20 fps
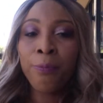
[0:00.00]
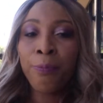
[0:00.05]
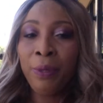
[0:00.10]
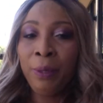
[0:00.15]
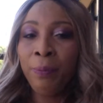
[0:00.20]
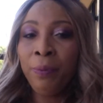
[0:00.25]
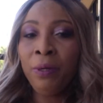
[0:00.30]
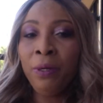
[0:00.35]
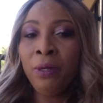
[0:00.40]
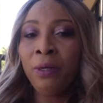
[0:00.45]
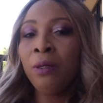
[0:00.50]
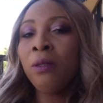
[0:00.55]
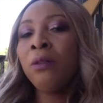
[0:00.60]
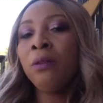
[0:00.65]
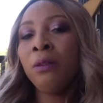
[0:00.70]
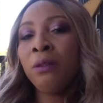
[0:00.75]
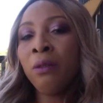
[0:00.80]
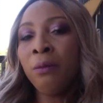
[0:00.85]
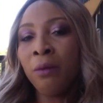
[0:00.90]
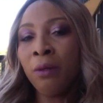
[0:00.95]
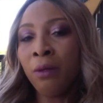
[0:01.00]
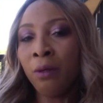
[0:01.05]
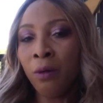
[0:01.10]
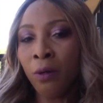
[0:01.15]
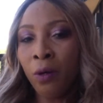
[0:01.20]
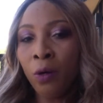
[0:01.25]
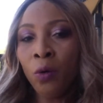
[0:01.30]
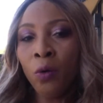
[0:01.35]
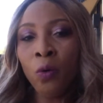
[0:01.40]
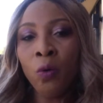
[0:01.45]
People
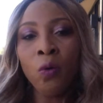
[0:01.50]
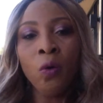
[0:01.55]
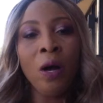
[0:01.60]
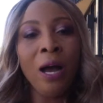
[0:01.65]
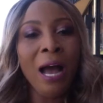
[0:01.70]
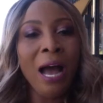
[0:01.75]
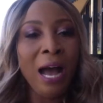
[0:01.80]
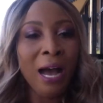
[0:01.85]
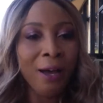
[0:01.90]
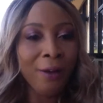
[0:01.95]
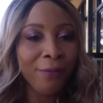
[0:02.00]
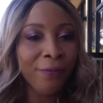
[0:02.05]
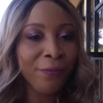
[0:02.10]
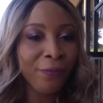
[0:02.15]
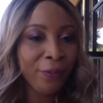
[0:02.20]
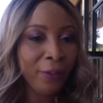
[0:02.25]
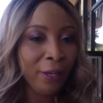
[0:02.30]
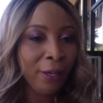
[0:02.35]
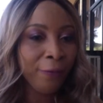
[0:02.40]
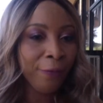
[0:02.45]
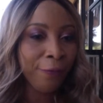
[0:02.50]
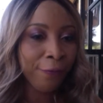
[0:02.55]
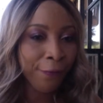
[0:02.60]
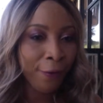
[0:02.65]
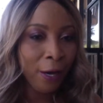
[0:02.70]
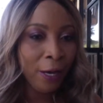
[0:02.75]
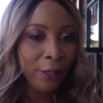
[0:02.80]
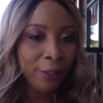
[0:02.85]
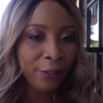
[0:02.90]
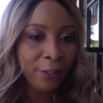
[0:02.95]
who have the
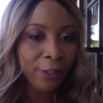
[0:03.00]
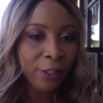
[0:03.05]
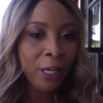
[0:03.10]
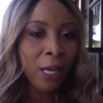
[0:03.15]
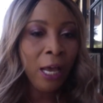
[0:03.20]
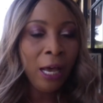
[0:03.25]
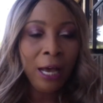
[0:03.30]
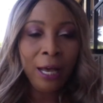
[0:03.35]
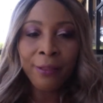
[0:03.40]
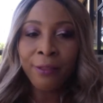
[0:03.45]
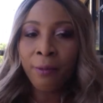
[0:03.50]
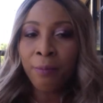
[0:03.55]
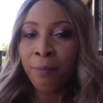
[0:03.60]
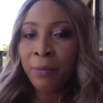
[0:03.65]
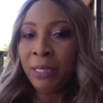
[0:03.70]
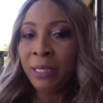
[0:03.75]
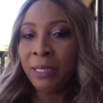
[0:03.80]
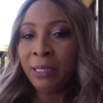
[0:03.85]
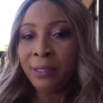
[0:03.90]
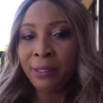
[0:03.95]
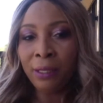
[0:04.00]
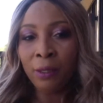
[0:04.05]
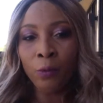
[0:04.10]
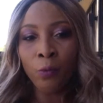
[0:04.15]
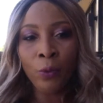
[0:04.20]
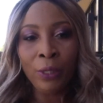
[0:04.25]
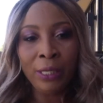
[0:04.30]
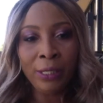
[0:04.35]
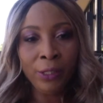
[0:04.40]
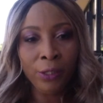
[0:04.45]
funds and the means
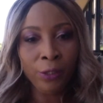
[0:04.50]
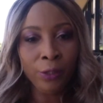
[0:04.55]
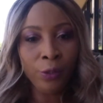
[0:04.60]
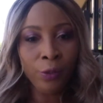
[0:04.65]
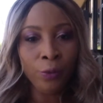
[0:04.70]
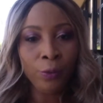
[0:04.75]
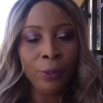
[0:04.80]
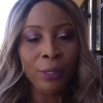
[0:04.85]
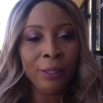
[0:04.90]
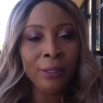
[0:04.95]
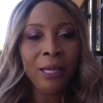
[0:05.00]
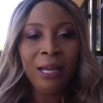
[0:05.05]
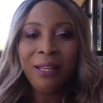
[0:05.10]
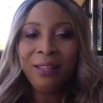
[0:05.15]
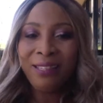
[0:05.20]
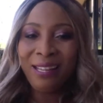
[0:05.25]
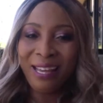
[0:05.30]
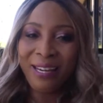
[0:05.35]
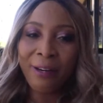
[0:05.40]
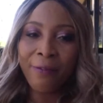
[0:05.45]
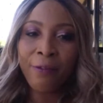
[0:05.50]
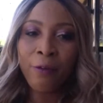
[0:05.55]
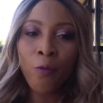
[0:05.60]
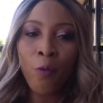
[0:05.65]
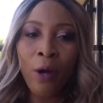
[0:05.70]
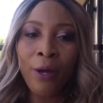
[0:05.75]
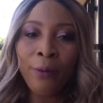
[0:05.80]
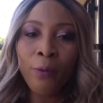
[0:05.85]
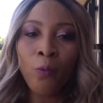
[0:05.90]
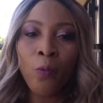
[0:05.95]
and way to do it not
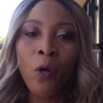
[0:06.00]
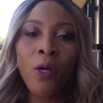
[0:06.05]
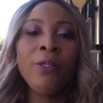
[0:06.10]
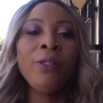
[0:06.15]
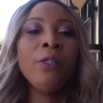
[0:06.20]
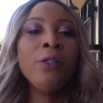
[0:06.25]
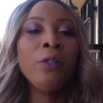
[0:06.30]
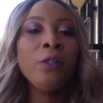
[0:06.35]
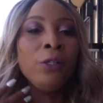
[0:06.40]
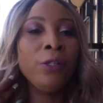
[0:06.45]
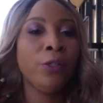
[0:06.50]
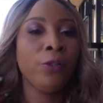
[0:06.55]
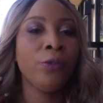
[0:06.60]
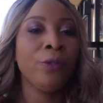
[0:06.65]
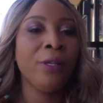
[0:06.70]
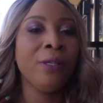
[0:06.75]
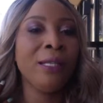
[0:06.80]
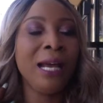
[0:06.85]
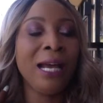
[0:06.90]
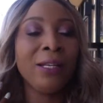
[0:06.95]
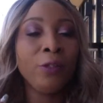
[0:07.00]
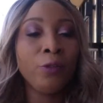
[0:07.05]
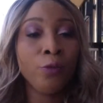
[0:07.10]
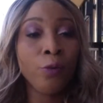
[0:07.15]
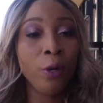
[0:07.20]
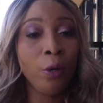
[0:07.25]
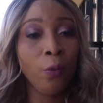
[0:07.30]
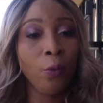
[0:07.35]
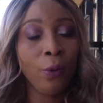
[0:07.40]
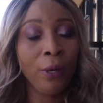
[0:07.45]
everyone want to go through the
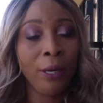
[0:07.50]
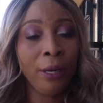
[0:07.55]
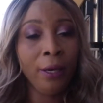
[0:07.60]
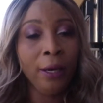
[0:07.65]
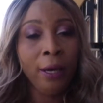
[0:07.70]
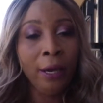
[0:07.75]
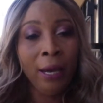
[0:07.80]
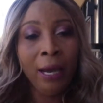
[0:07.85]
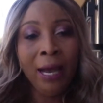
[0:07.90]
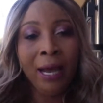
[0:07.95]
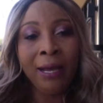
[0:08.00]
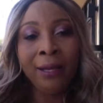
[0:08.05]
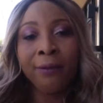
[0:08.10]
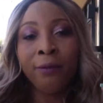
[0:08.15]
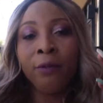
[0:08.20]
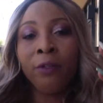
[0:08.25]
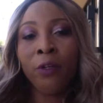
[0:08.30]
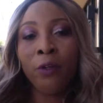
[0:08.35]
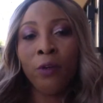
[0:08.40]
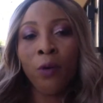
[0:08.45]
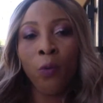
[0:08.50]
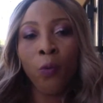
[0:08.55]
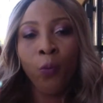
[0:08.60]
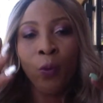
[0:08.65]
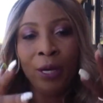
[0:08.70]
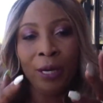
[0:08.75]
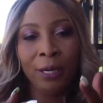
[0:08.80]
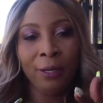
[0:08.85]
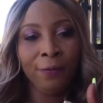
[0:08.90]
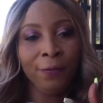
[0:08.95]
natural way and you know
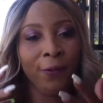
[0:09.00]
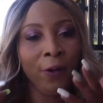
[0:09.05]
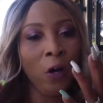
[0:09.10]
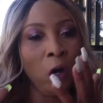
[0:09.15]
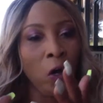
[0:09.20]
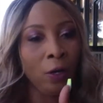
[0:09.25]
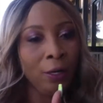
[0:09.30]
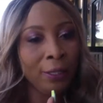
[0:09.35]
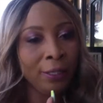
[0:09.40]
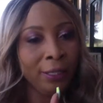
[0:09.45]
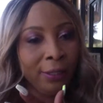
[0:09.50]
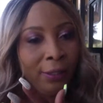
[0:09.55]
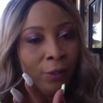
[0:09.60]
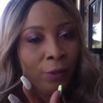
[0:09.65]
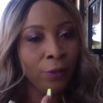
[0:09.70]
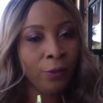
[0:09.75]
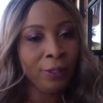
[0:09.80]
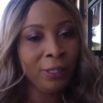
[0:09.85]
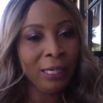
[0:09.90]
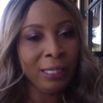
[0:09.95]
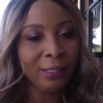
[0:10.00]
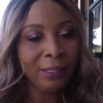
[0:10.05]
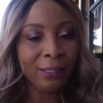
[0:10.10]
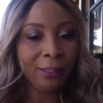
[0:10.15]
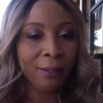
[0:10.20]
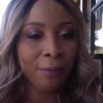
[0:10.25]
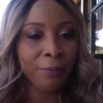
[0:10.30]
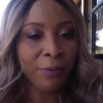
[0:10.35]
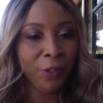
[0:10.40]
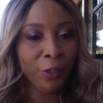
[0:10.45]
wait for all of these goodness
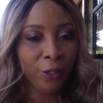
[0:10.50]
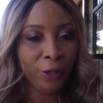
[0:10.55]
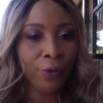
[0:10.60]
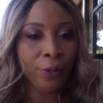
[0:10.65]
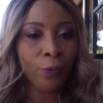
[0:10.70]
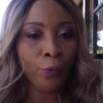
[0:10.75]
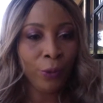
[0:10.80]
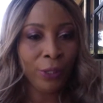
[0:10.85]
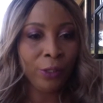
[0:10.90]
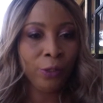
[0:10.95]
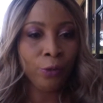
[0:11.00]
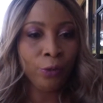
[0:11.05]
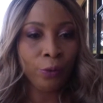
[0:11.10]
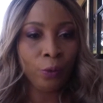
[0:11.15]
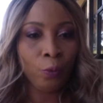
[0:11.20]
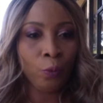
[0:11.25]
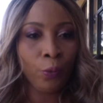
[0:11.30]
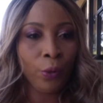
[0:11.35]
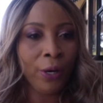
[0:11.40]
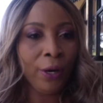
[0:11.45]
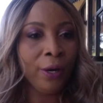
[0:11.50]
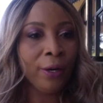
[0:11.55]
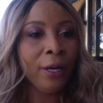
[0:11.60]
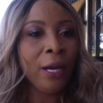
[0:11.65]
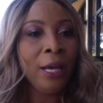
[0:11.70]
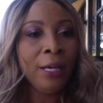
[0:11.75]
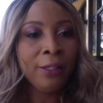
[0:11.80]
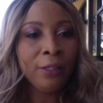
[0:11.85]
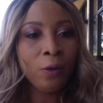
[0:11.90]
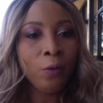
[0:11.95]
that i'm sharing with you to
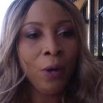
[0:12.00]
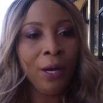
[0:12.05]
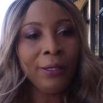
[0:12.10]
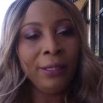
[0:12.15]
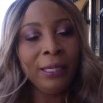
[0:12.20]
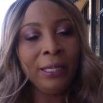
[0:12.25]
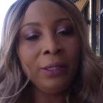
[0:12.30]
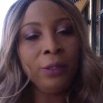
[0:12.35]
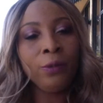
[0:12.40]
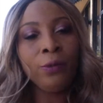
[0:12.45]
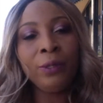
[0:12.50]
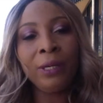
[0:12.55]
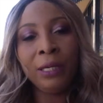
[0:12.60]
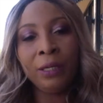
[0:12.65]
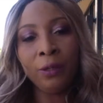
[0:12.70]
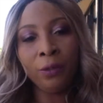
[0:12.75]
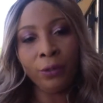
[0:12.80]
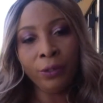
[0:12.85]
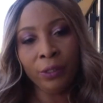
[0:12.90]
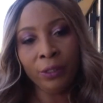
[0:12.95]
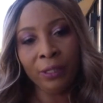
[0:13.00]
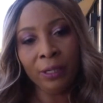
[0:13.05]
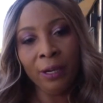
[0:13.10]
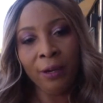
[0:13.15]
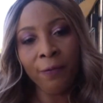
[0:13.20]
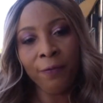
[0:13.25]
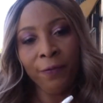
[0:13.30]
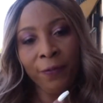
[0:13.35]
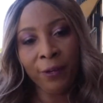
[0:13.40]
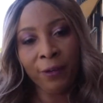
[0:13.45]
work so what they do they go to
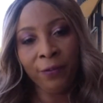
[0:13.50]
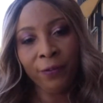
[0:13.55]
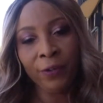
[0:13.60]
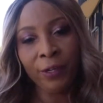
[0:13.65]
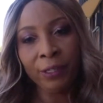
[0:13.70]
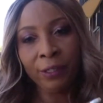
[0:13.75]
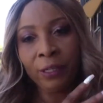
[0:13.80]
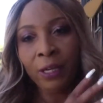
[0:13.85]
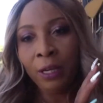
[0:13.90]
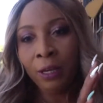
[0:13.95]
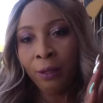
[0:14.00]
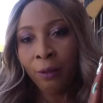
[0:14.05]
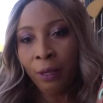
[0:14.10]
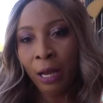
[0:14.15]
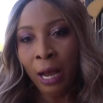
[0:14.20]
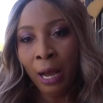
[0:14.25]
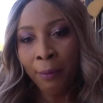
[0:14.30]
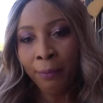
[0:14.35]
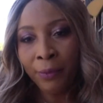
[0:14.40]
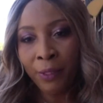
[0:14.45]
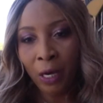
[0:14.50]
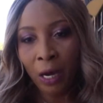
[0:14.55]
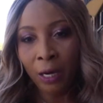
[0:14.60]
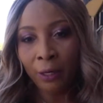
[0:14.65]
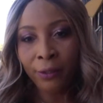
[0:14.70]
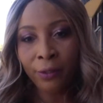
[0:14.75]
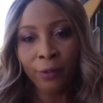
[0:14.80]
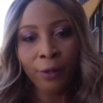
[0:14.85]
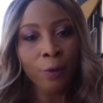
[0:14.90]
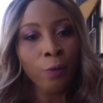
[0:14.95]
their favorite um,
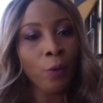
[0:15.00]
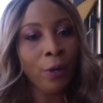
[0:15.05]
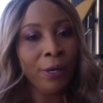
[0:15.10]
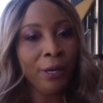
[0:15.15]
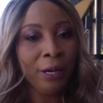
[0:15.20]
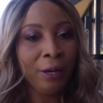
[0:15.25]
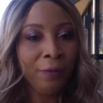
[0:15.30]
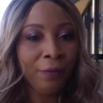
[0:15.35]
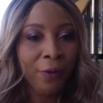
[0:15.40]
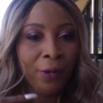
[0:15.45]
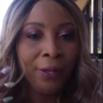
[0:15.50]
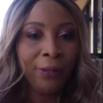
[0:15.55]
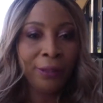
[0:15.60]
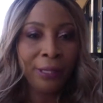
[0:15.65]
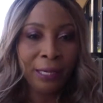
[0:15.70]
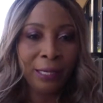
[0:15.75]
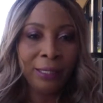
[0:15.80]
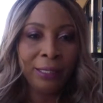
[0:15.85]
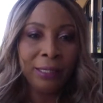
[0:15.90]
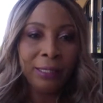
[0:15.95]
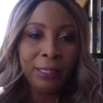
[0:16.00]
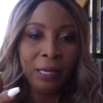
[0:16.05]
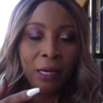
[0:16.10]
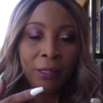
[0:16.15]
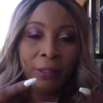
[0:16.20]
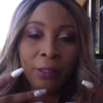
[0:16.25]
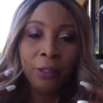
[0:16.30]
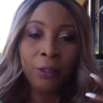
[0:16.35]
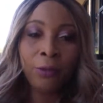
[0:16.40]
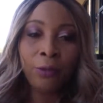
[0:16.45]
doctor or whatever, and then the
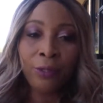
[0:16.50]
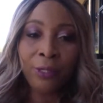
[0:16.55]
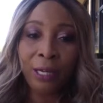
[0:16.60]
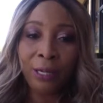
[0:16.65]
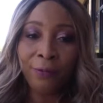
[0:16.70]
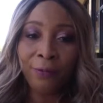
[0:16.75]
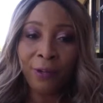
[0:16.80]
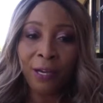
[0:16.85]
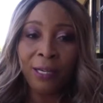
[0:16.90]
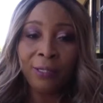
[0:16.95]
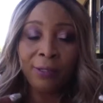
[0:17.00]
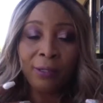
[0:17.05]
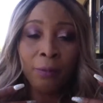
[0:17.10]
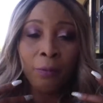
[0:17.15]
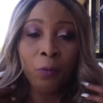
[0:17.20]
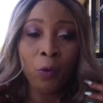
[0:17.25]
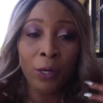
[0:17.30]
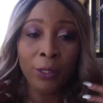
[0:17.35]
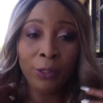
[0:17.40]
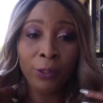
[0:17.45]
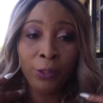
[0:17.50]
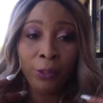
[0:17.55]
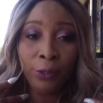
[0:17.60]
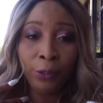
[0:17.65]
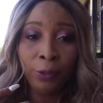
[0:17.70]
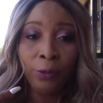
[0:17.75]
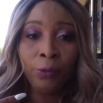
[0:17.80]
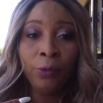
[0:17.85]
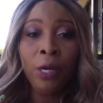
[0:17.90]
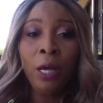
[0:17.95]
doctor would advise them what to
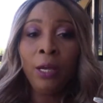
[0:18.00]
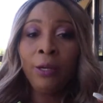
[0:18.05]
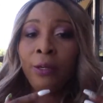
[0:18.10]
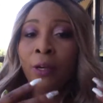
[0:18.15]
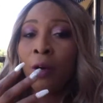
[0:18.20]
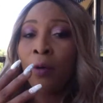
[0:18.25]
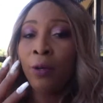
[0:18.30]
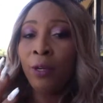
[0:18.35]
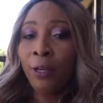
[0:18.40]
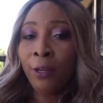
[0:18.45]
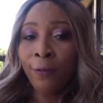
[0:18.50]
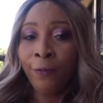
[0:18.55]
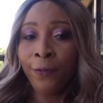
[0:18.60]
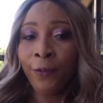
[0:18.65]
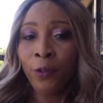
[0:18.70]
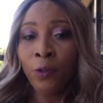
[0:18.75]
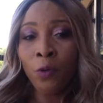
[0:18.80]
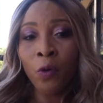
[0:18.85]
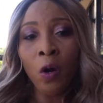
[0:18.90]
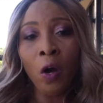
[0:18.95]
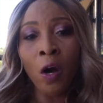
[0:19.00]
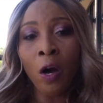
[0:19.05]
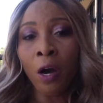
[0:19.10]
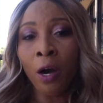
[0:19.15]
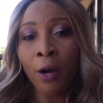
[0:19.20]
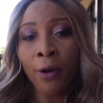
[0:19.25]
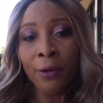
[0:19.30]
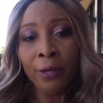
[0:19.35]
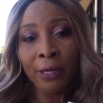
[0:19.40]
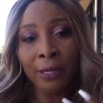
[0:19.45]
do. Now, if you
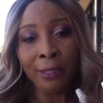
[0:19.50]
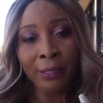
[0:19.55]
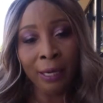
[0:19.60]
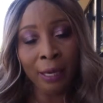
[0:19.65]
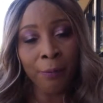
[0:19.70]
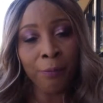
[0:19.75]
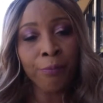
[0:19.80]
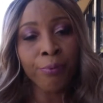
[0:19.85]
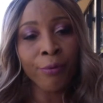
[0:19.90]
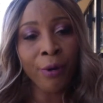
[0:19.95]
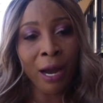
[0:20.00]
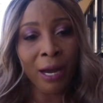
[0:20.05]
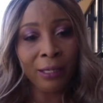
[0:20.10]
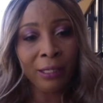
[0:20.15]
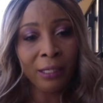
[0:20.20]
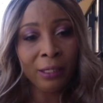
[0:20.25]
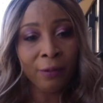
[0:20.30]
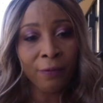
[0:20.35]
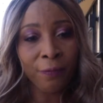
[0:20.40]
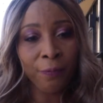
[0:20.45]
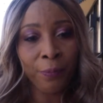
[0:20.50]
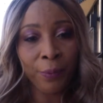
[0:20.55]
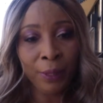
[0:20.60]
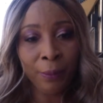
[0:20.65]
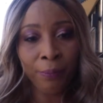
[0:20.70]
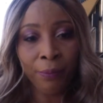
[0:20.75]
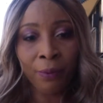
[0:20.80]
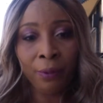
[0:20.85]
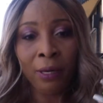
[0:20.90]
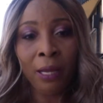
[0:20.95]
are in that bracket of
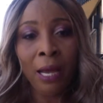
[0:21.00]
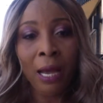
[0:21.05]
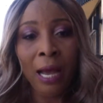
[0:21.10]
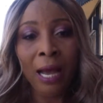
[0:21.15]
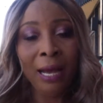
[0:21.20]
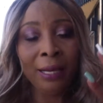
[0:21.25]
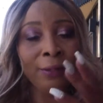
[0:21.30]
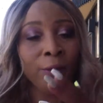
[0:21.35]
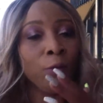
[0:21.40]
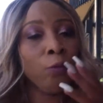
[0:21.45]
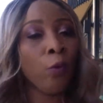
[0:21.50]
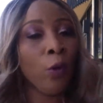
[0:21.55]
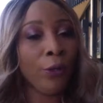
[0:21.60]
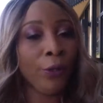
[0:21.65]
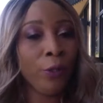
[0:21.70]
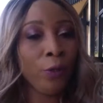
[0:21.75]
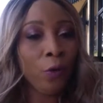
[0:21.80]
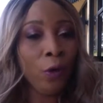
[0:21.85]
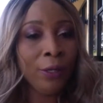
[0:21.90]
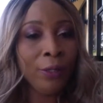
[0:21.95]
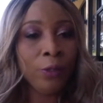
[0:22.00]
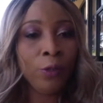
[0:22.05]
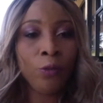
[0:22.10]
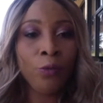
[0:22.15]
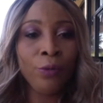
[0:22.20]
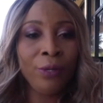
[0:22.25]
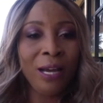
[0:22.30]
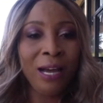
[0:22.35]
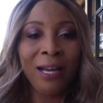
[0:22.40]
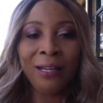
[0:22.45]
people and you want to go and
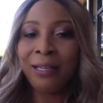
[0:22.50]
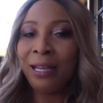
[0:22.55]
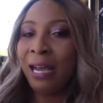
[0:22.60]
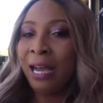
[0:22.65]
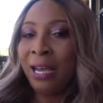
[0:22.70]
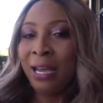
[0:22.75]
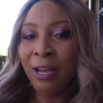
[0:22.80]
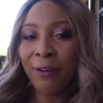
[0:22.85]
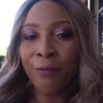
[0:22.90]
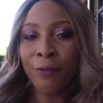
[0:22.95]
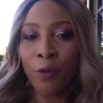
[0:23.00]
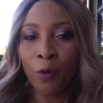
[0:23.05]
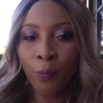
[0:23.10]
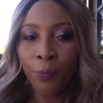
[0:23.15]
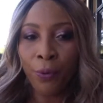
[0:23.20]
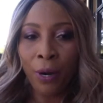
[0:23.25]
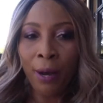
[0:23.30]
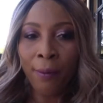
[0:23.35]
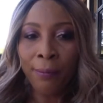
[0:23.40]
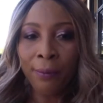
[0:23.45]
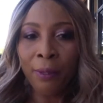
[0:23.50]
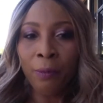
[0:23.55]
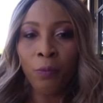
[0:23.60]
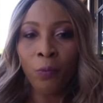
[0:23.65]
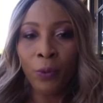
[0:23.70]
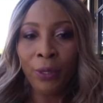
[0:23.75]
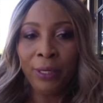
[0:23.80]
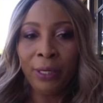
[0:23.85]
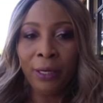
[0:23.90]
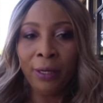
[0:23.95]
do that, I have no
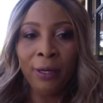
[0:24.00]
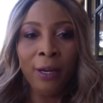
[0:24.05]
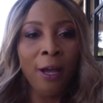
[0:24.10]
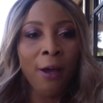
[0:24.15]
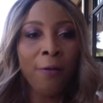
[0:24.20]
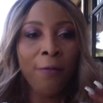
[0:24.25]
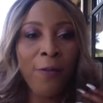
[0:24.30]
problem with it.